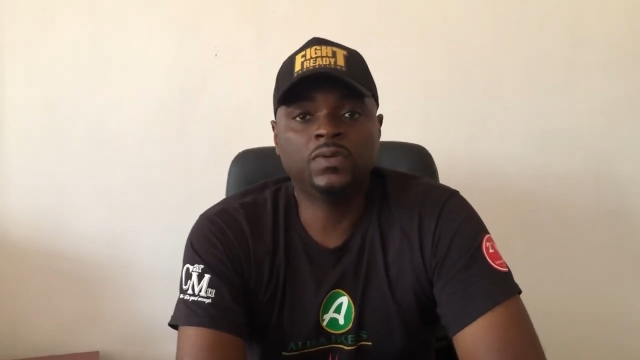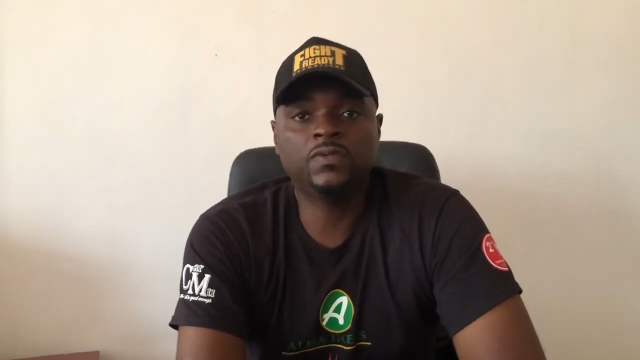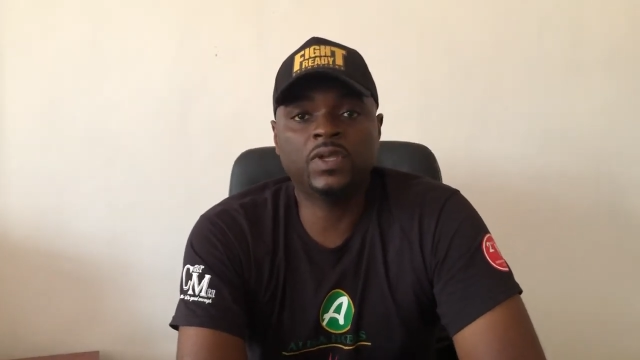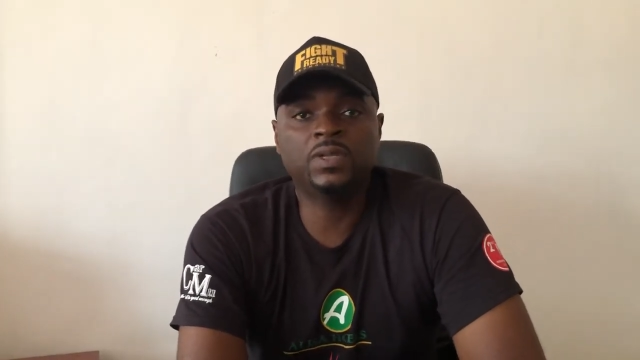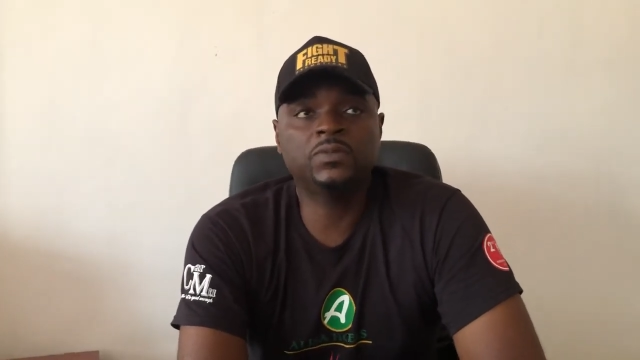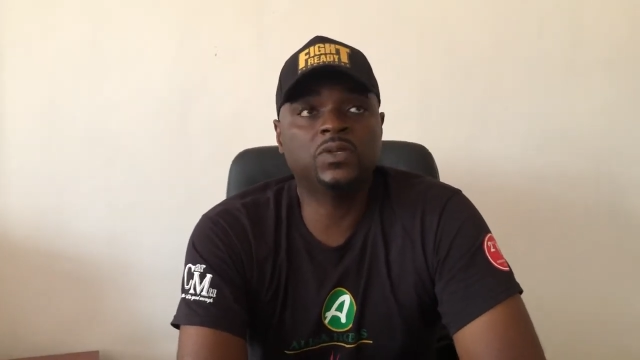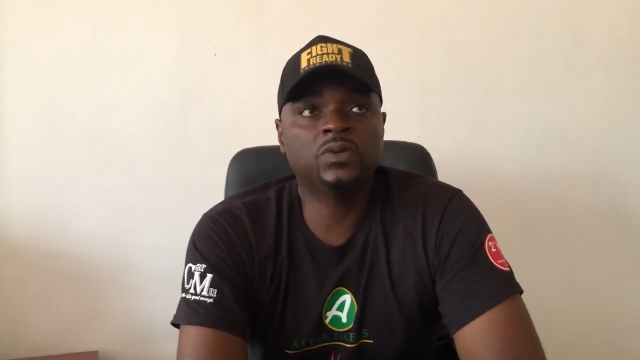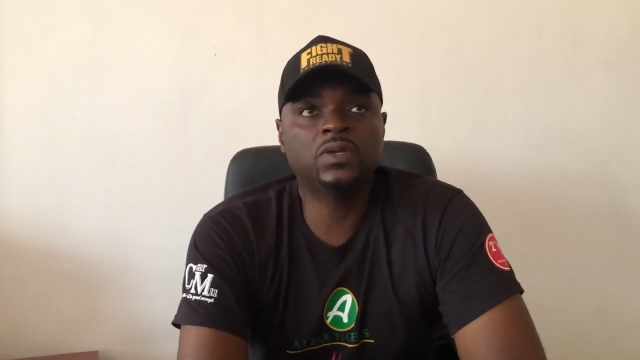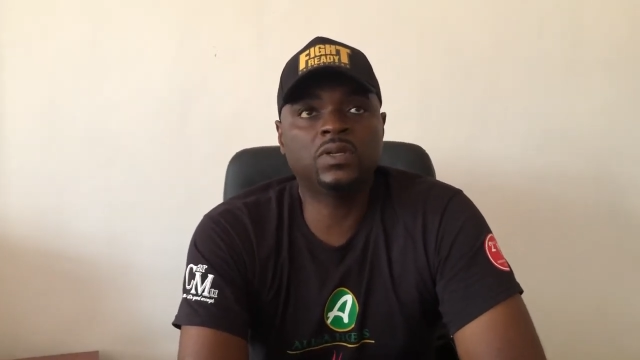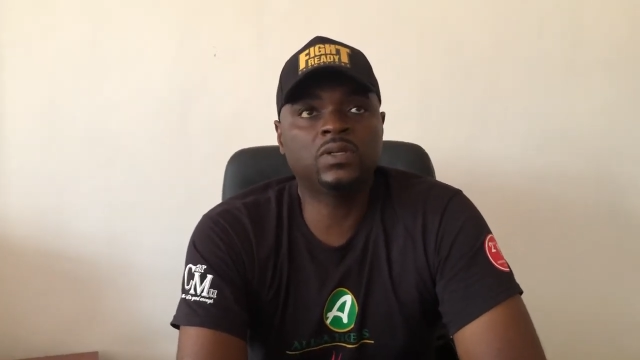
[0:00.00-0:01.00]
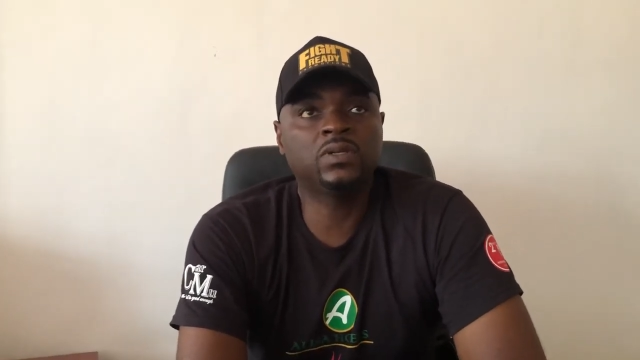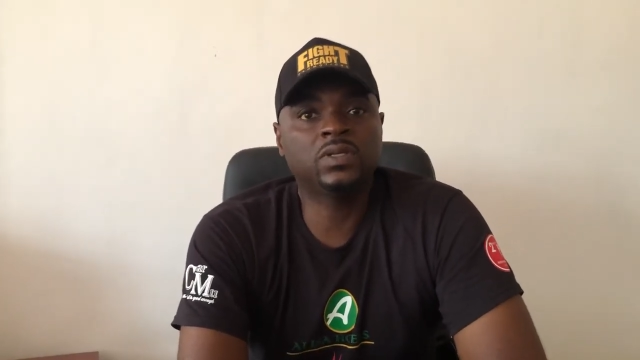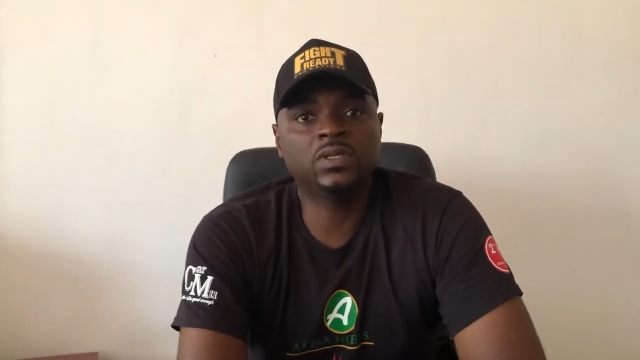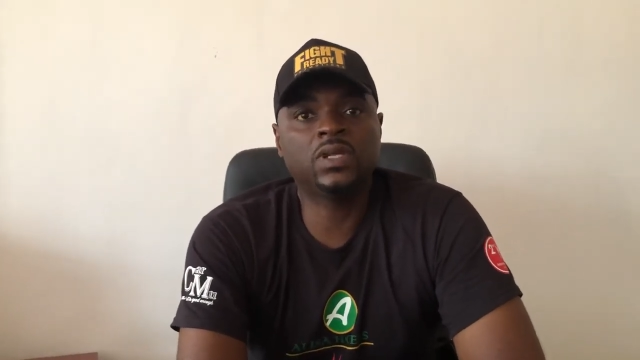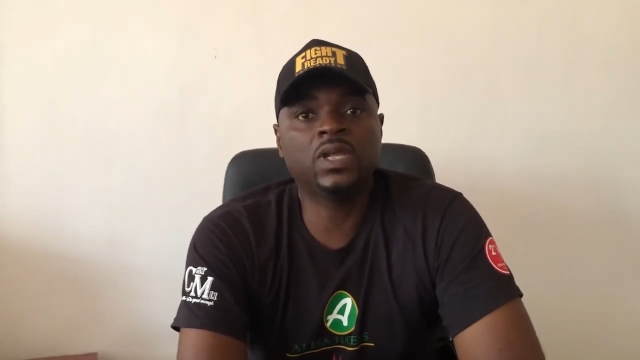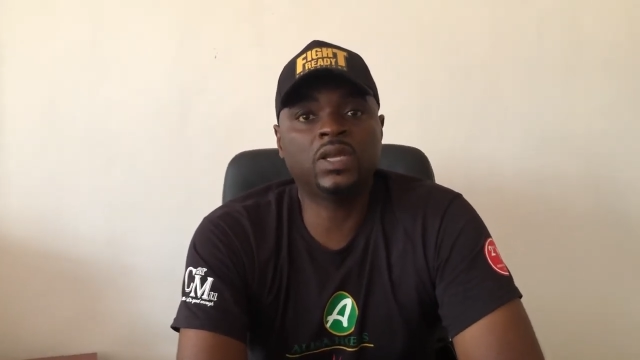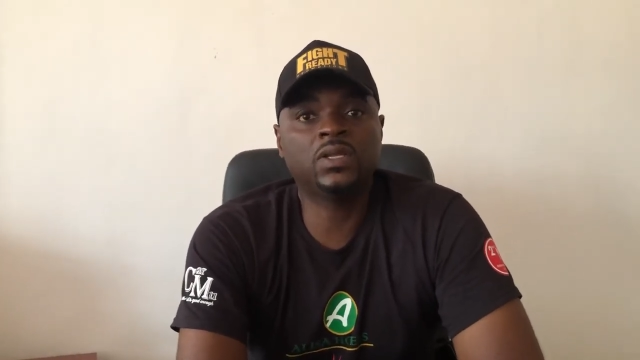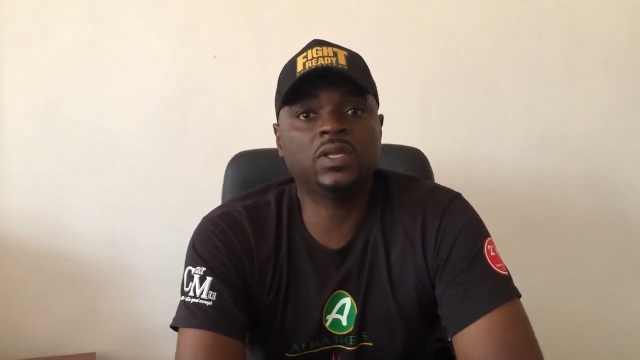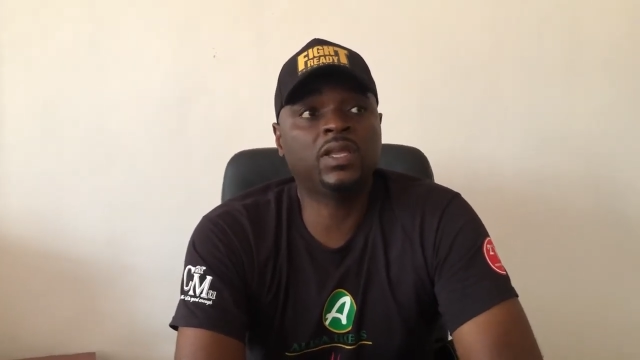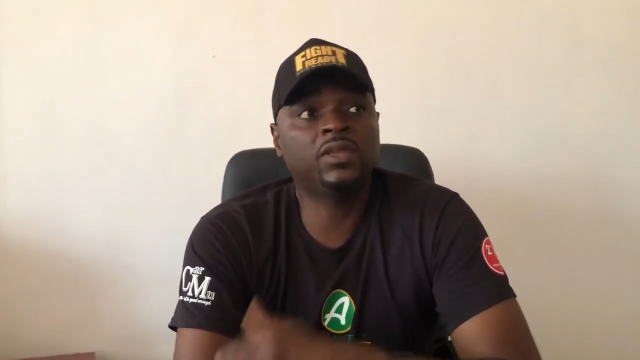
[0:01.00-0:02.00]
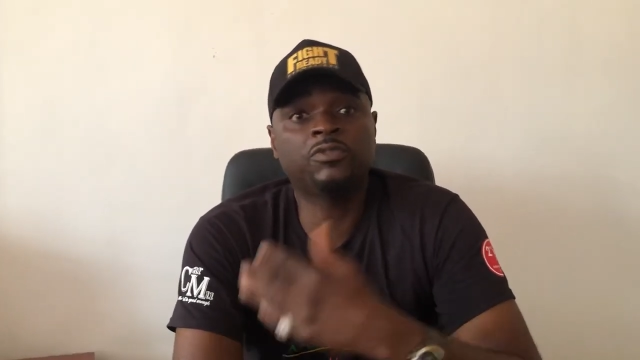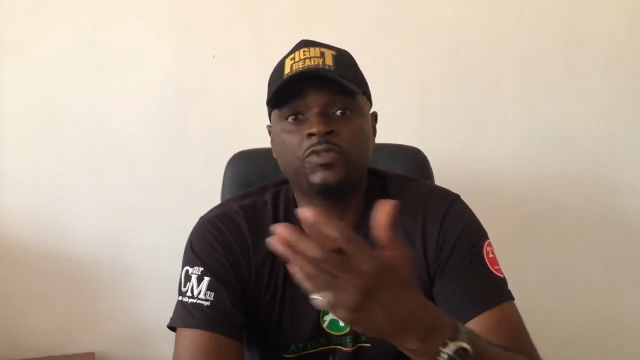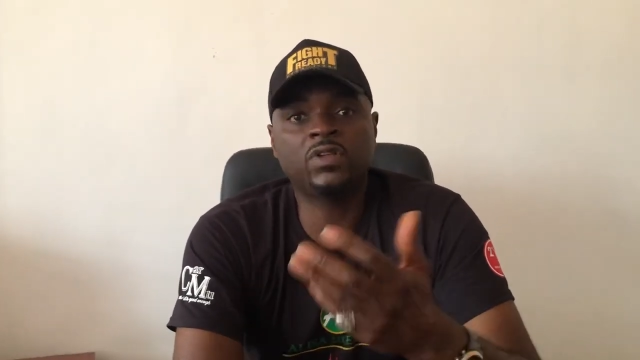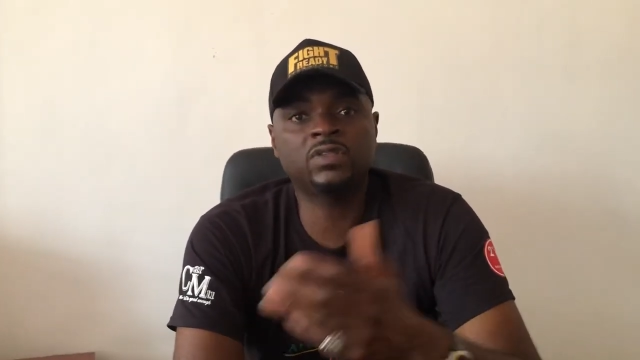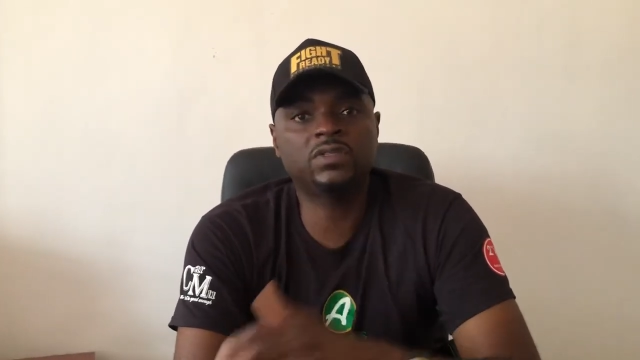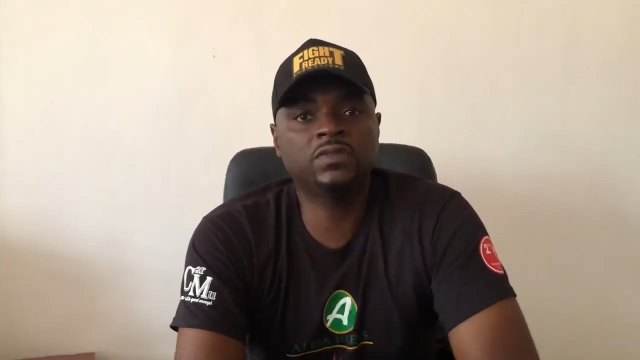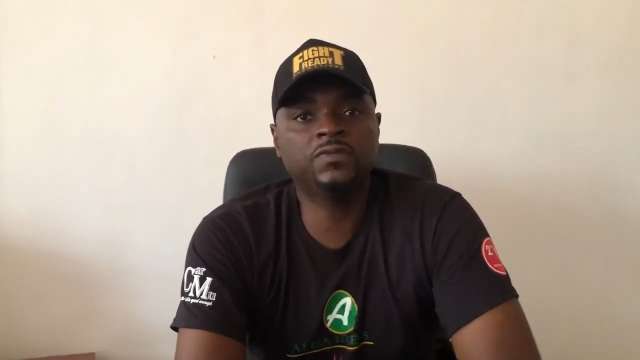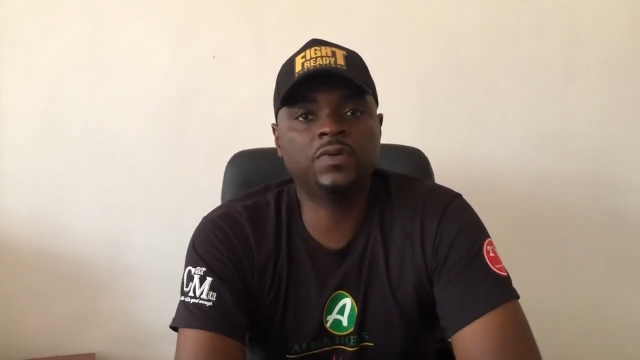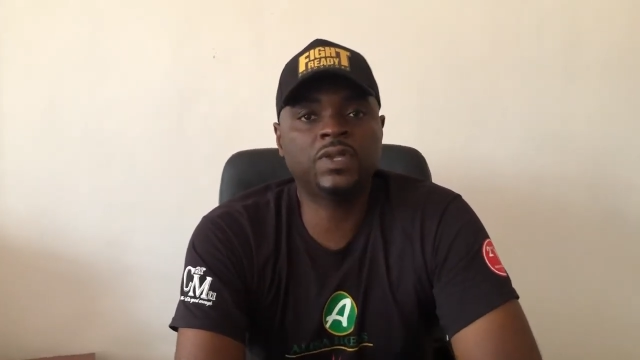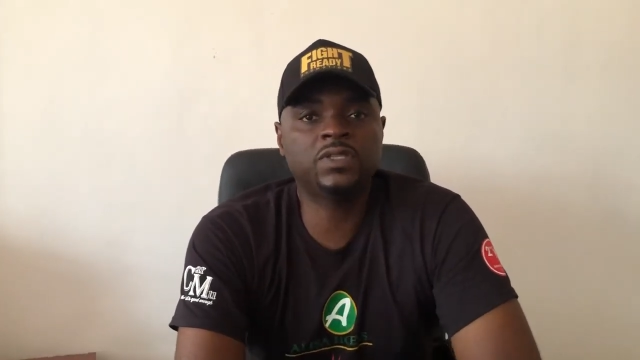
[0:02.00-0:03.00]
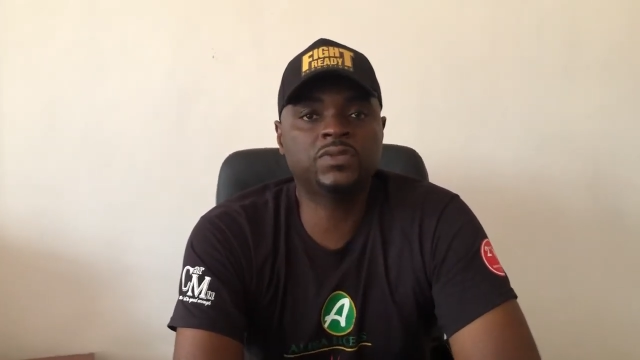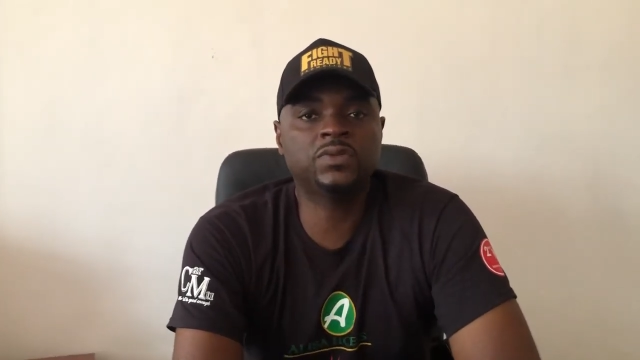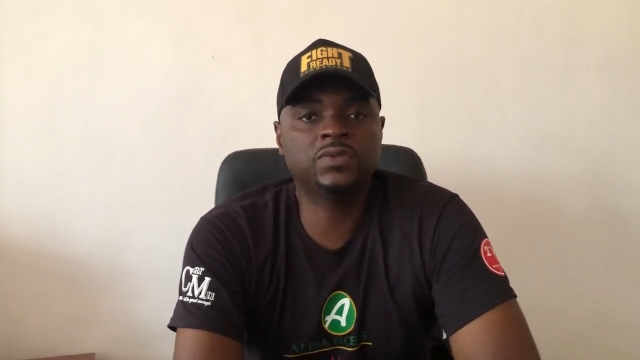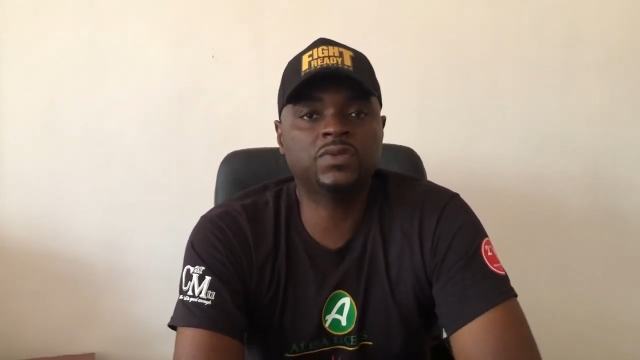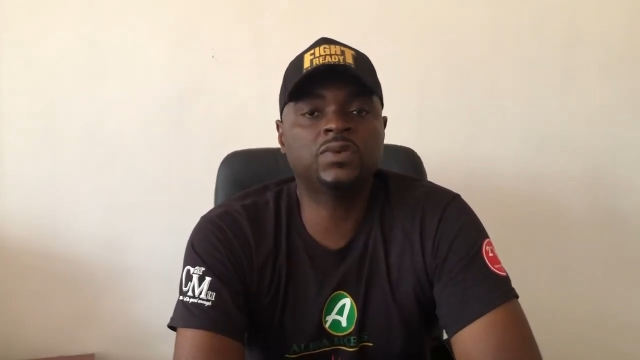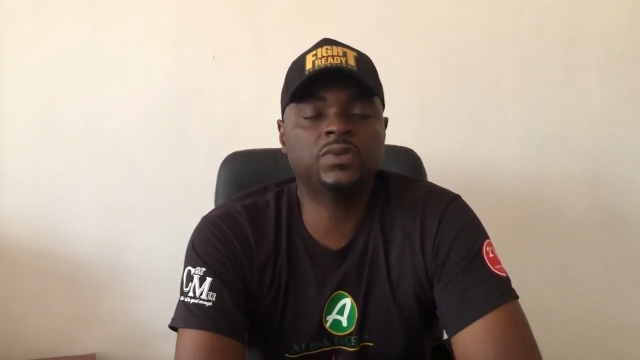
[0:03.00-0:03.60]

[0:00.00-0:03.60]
for him to look in front, forward to. So